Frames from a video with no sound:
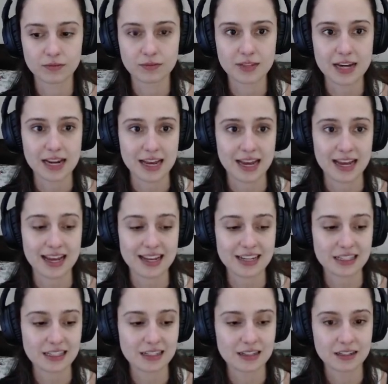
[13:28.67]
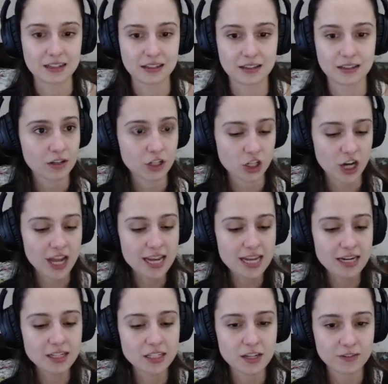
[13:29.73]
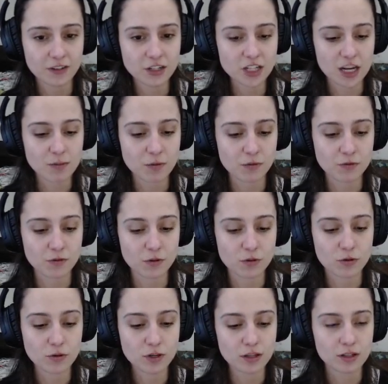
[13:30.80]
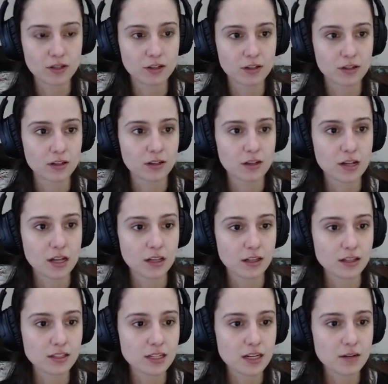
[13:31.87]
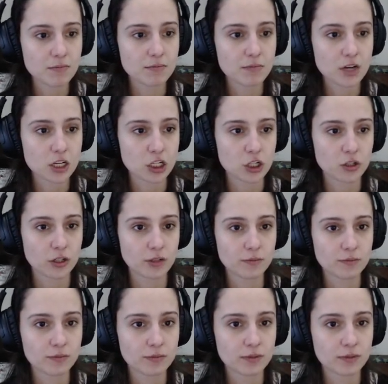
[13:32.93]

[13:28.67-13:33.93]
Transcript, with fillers: Nice. Should I eat a different type of food? Let's eat a mushroom.